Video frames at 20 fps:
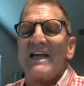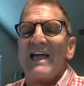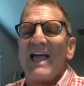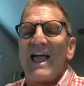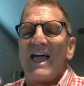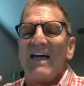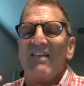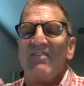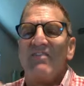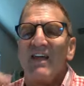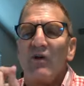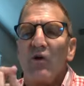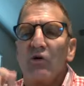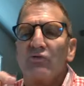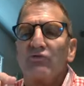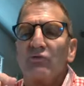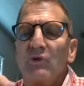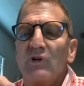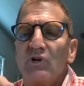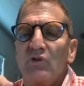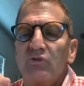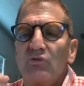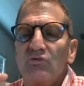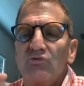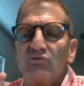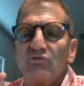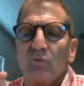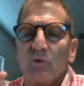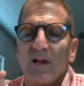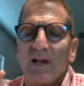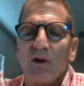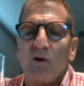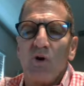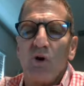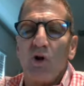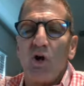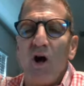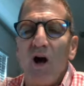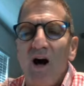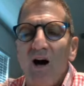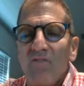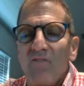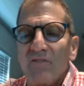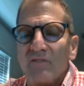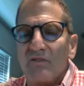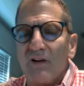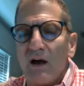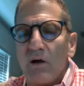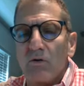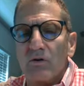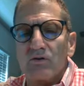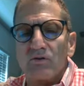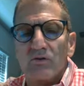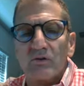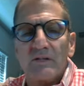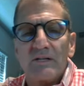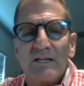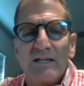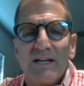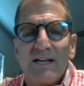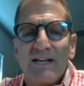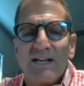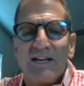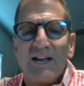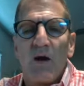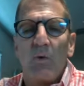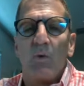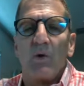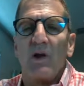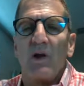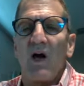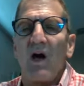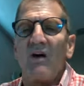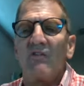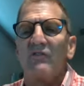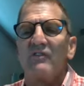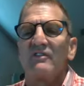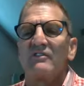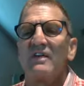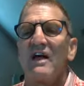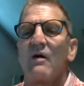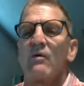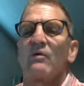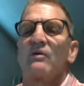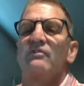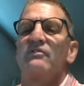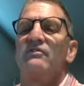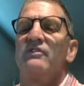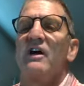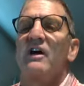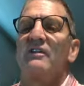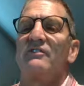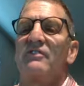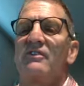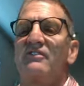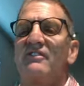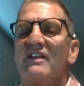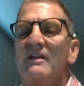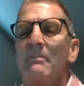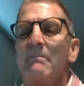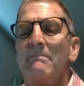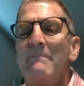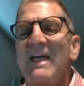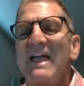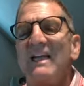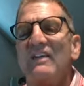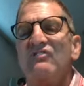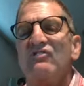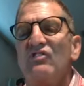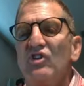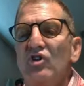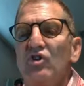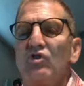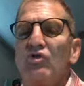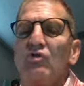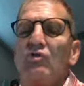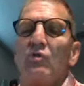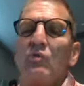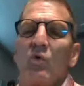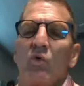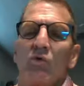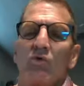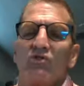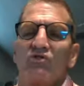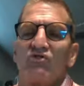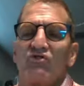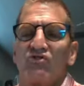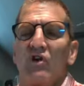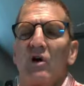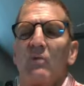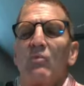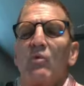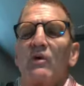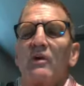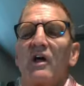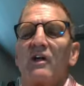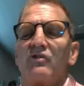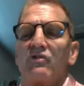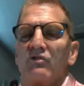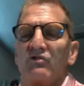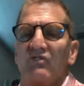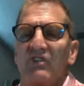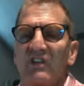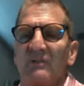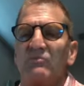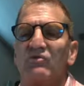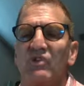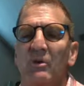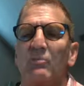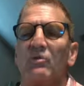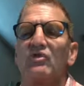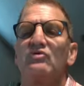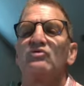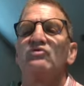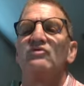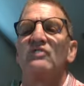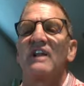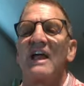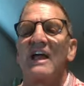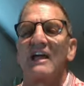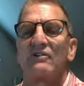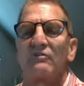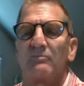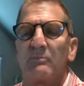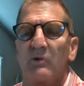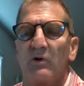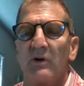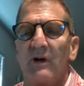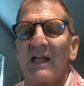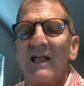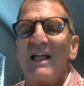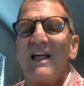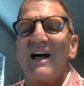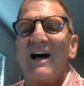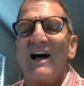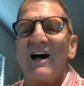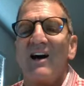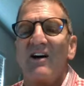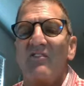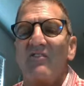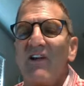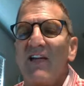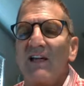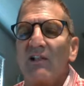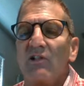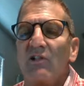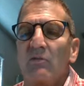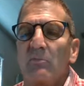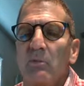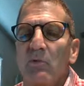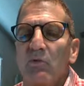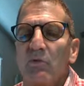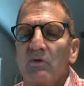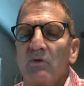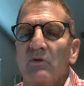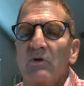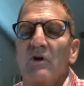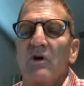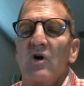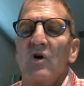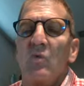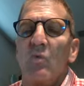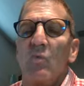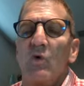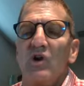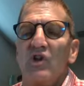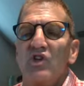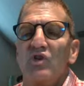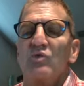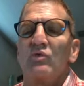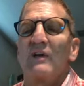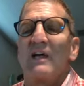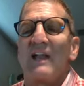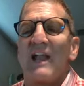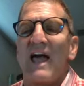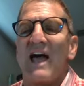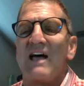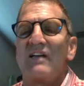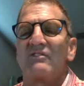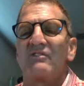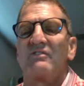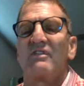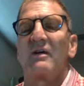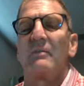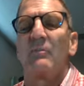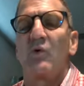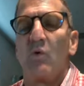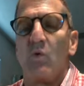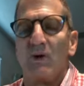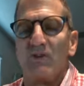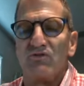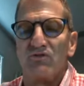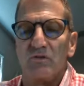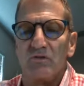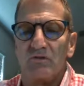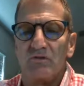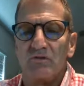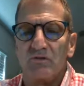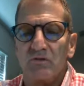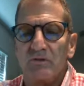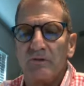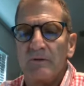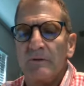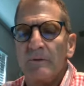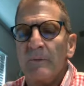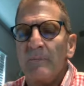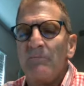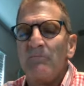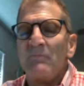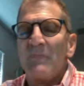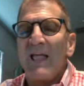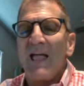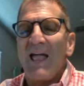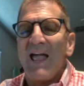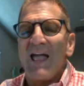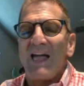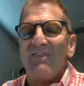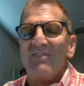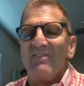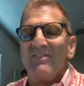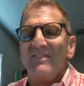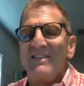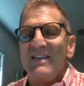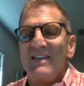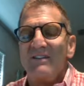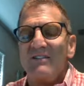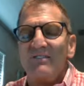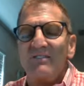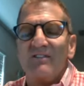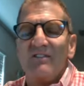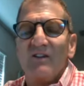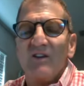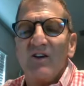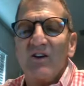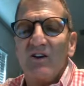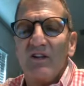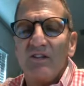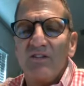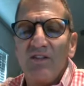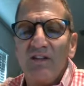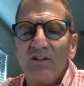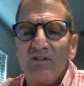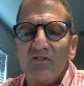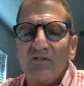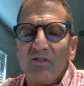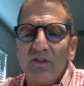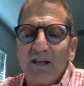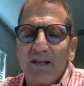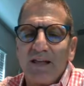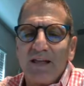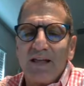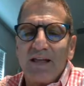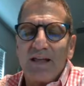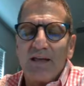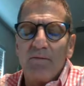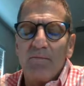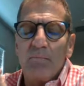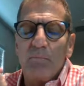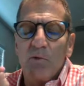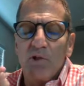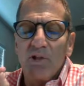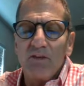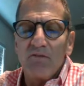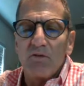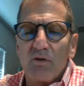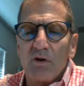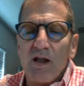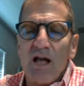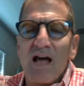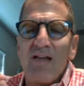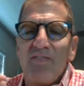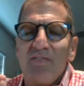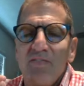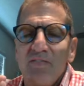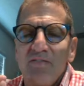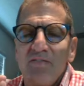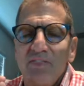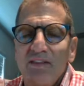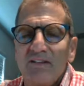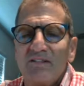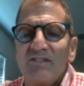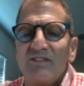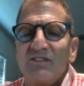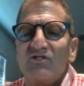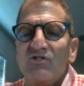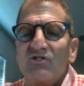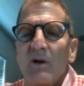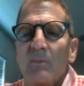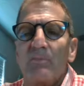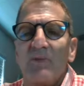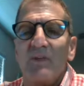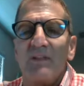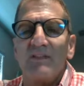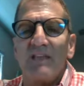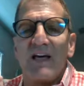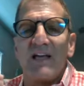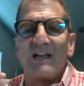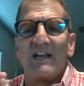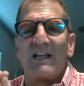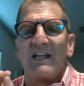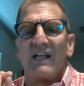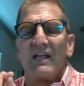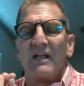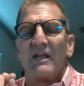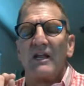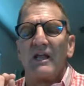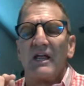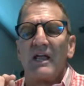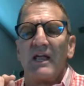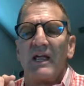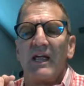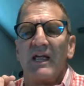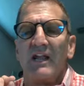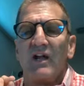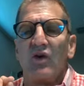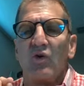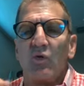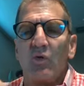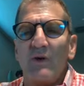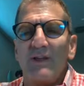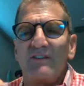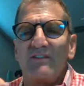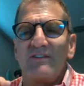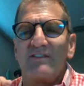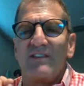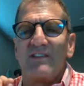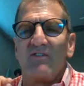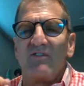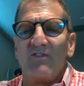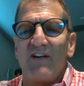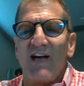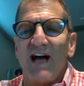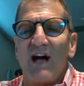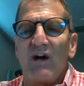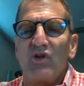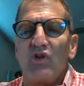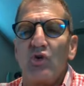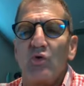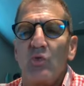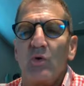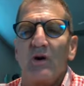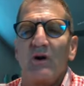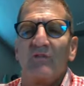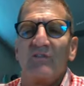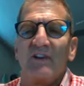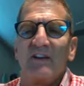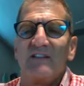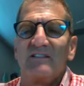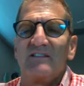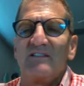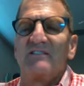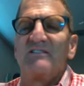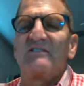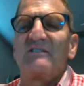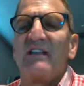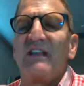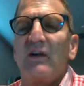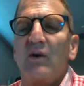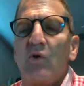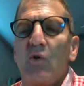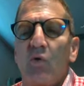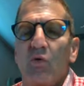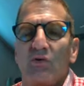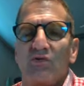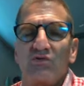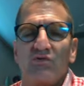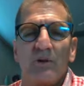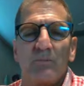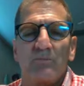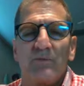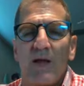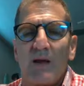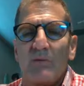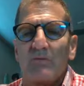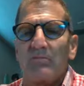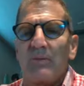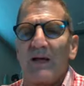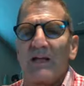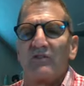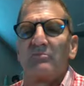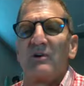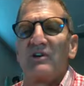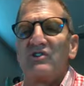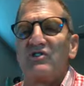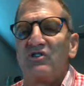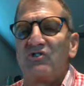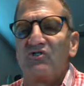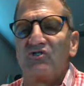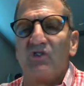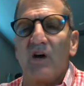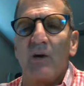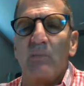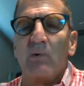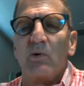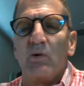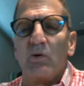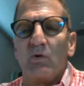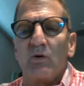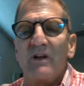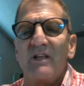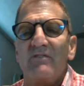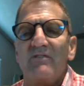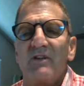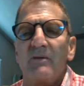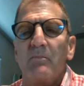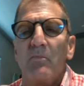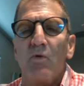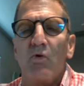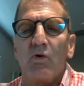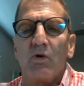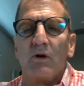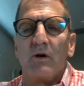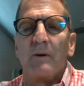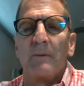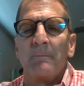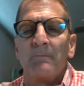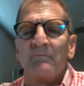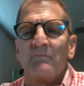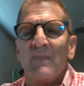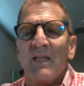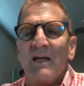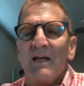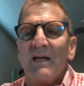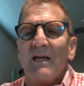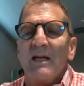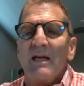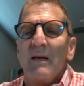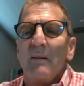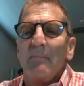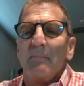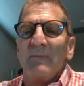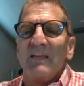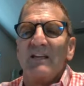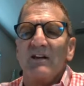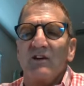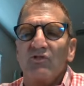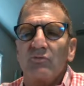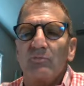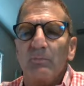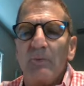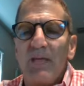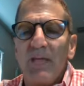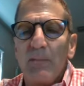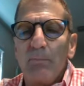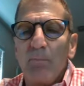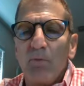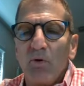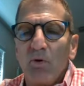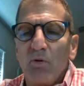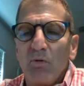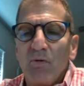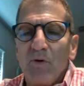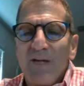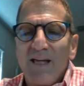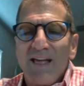and then also includes what I call office hours. Now, what office hours does is it makes you or someone on your team, someone who's an expert, available where you can ask them questions. And this, believe not, this is something that can increase the value of an existing course, sometimes by as much as double or even more, because people